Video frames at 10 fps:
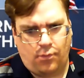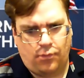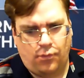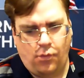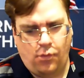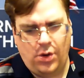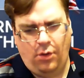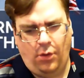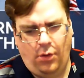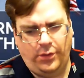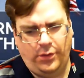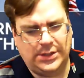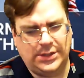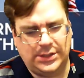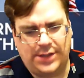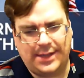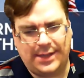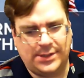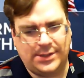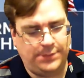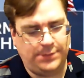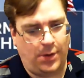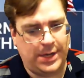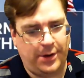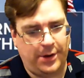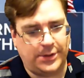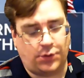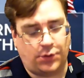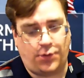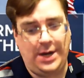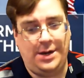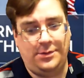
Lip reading: It's just like, so this book here is a great,